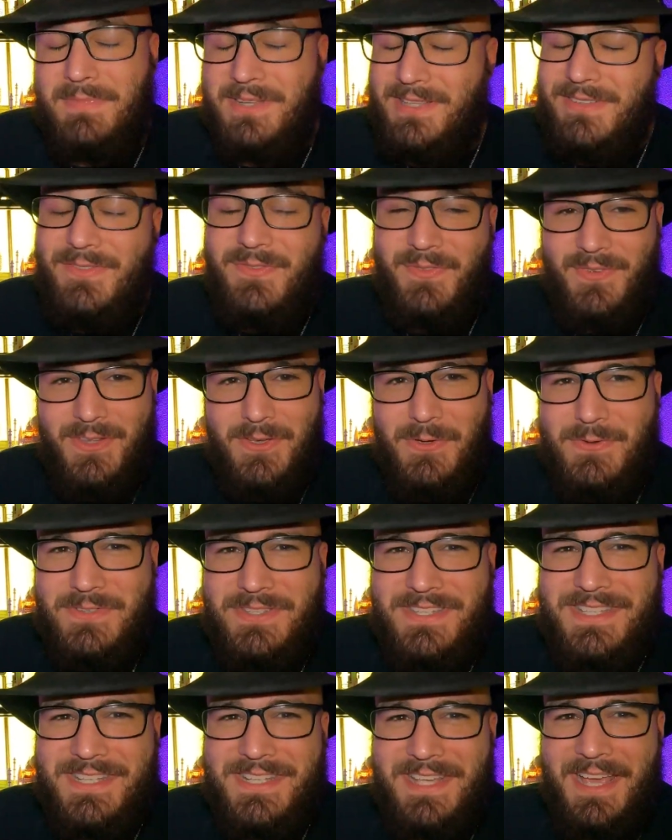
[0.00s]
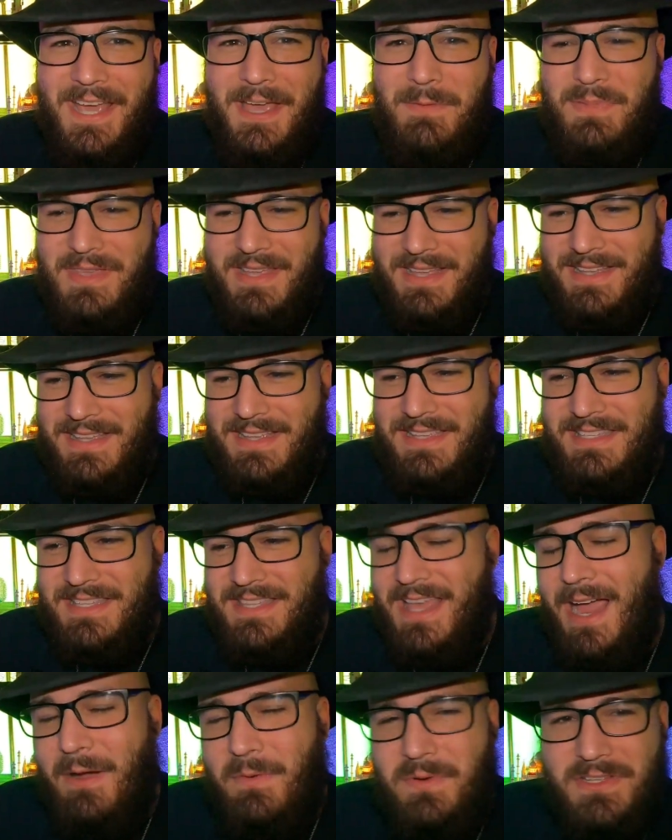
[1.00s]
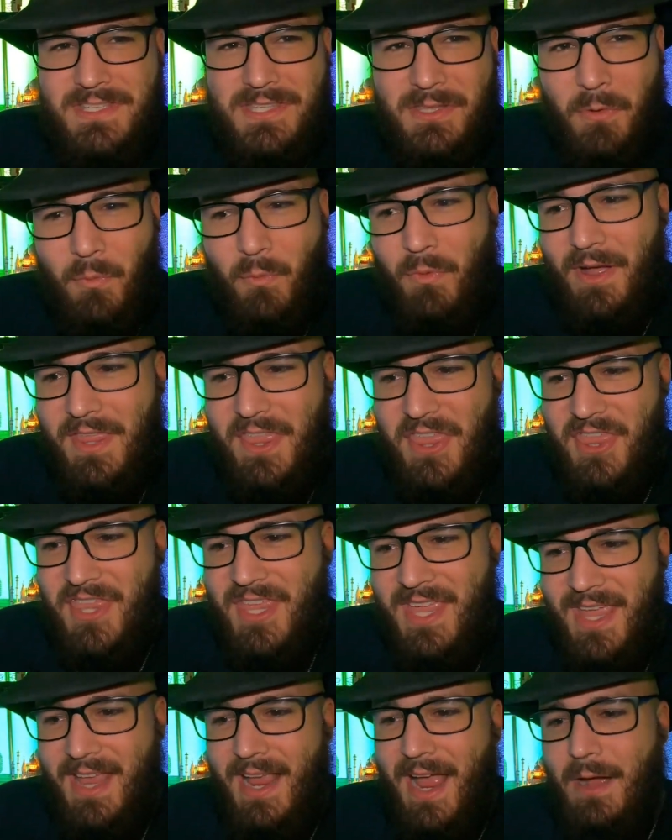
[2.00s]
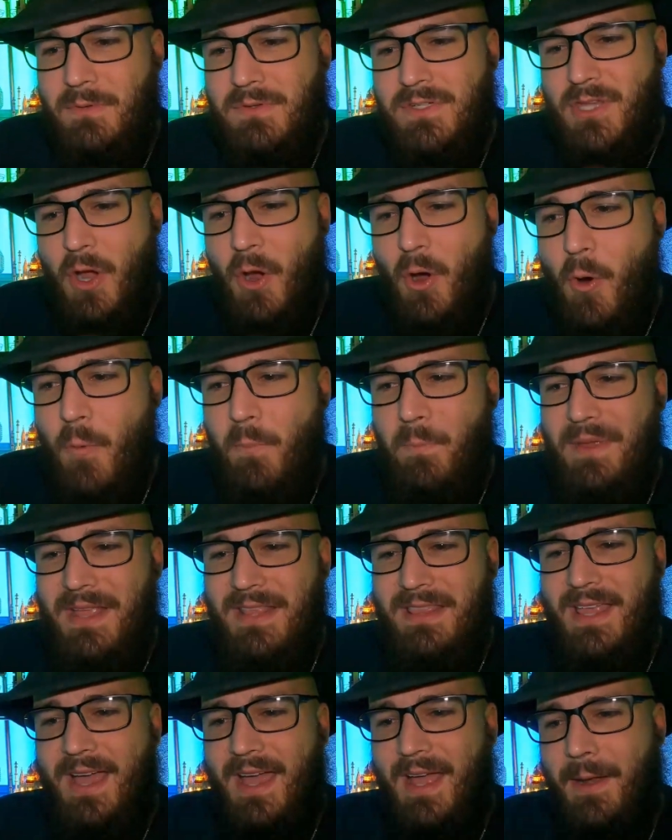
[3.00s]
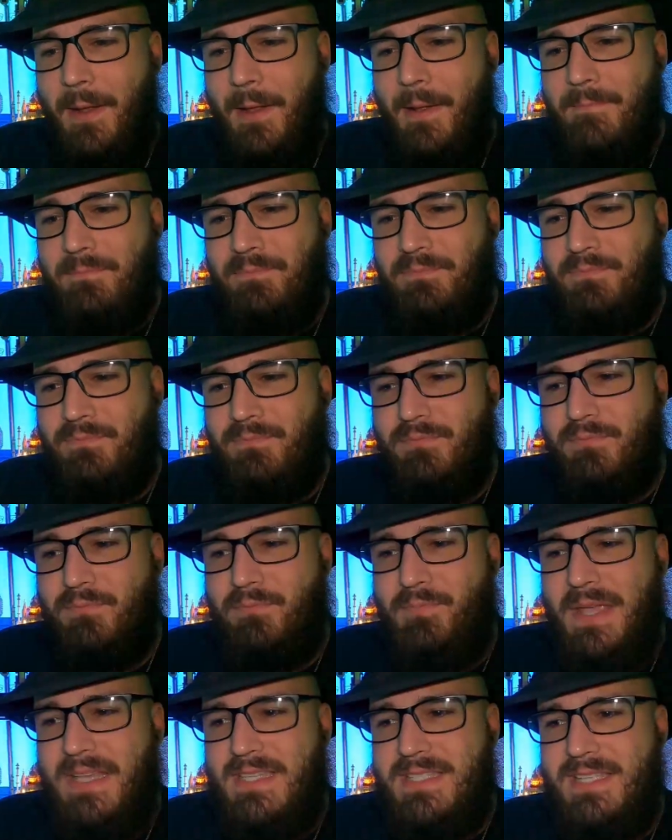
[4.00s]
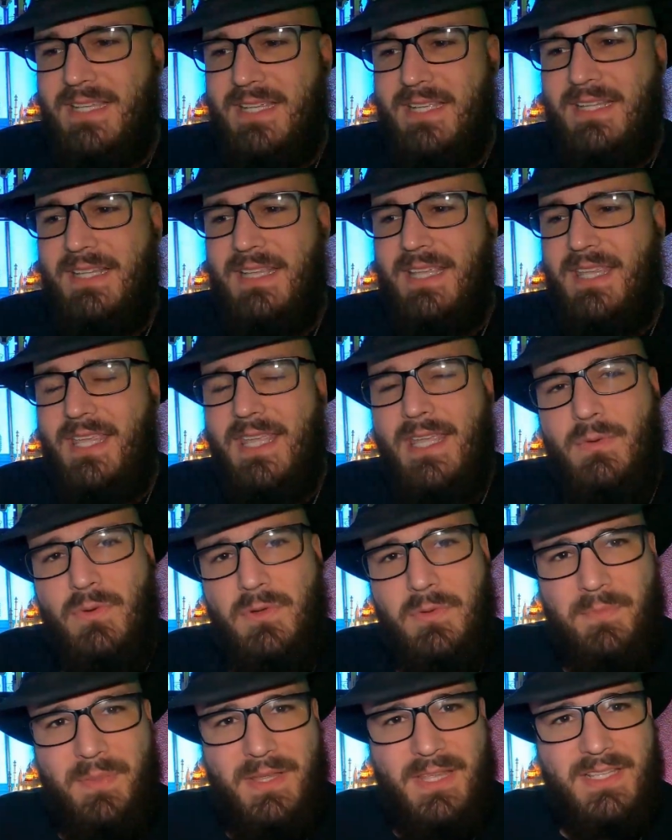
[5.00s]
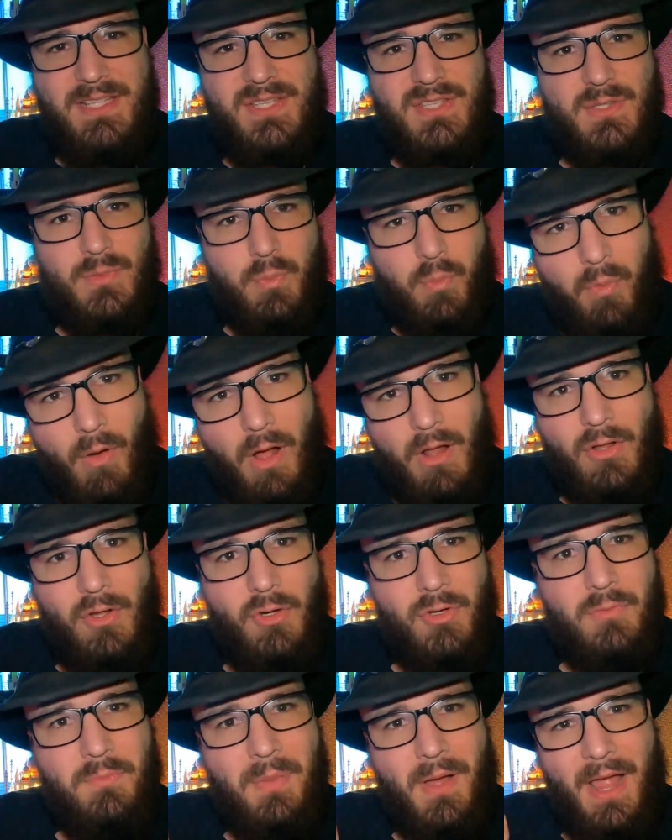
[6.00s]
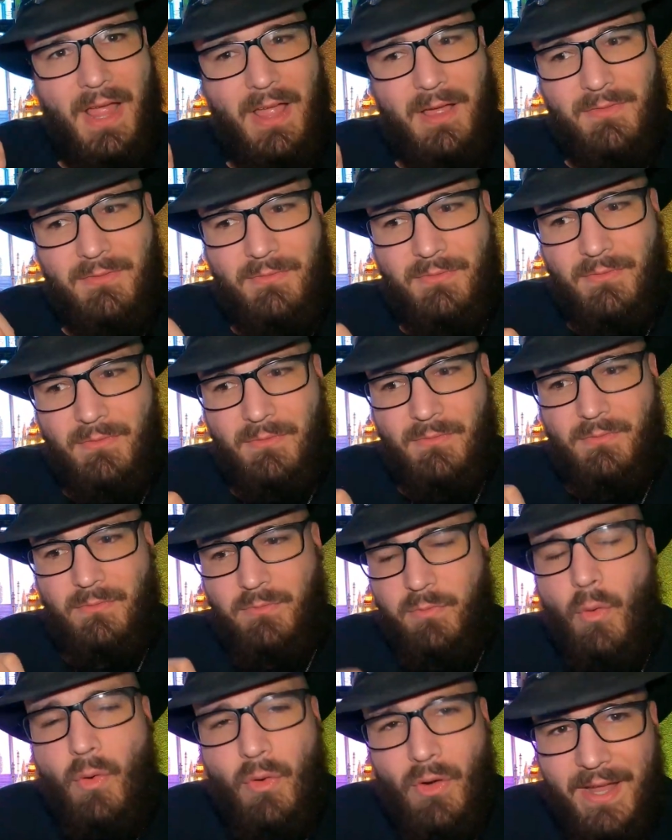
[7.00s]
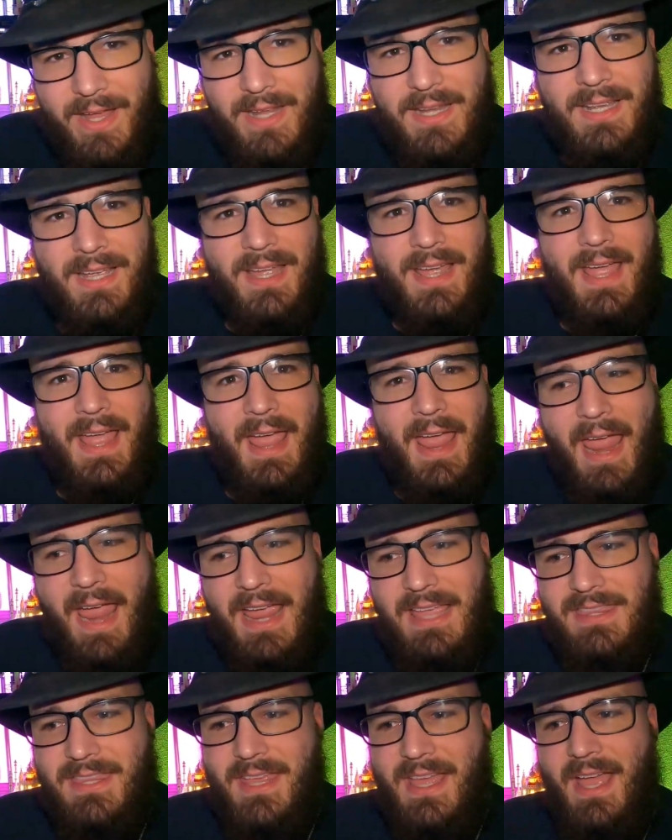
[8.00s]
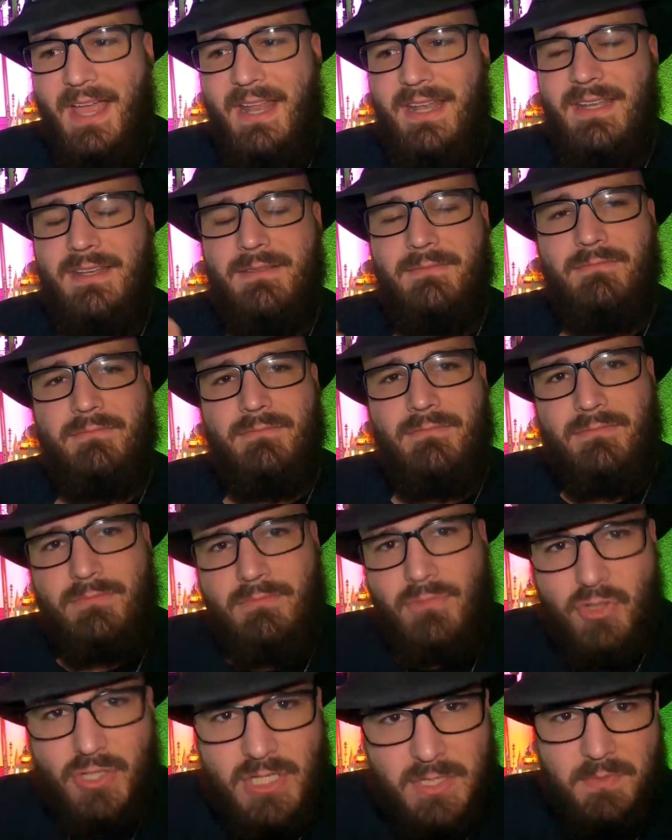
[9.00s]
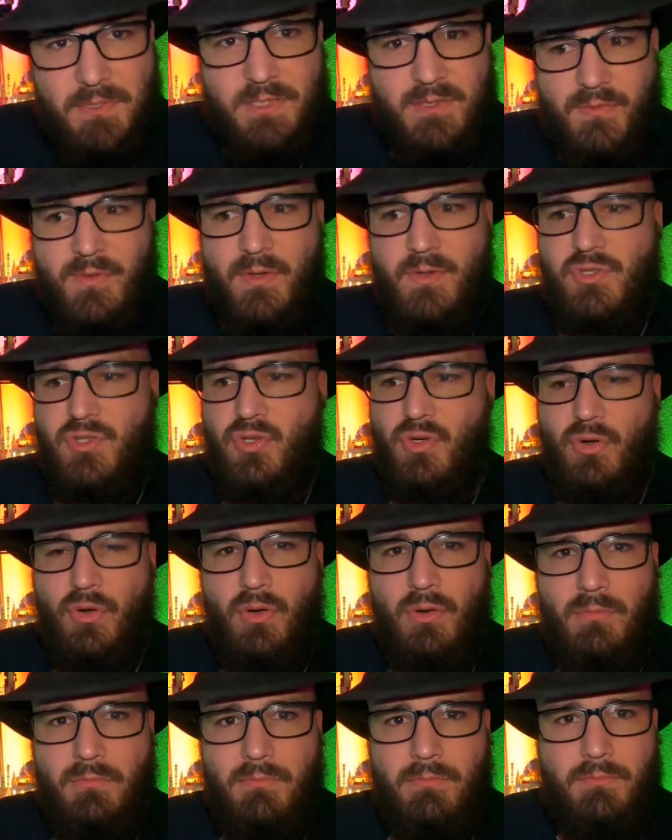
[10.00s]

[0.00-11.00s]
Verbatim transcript: confused, because that was the one thing I was hoping, that basically he would be swallowed by a void and then Christmas future